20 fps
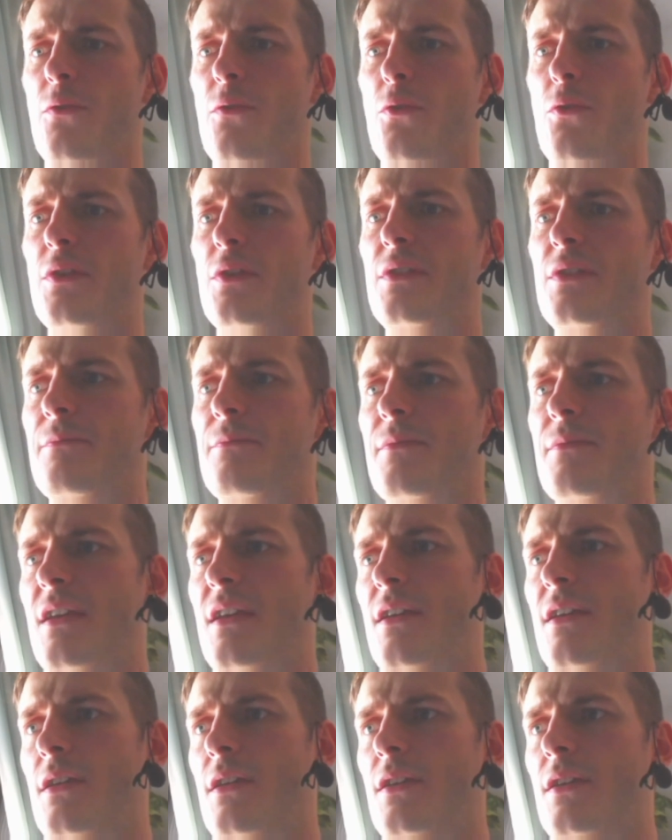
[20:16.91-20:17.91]
through it
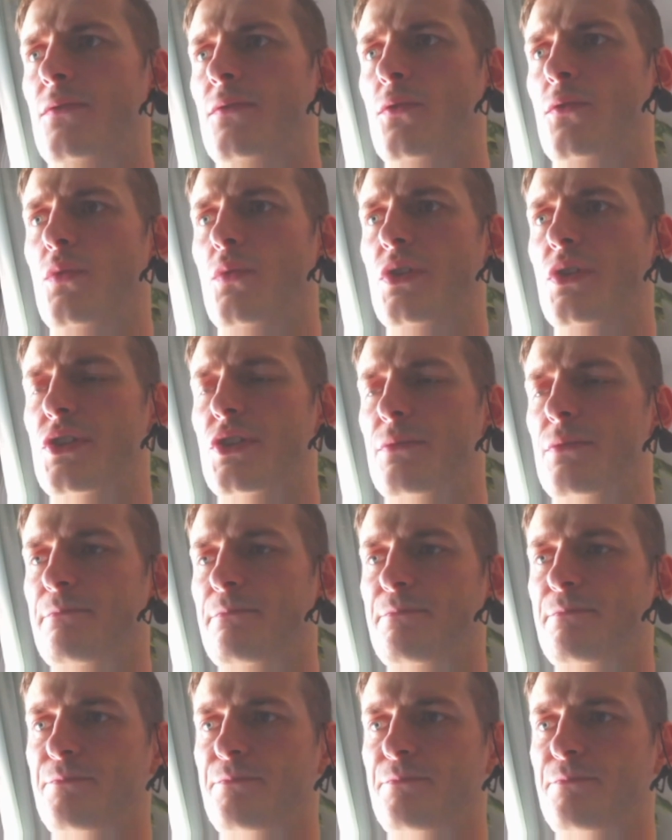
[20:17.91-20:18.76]
if you wish.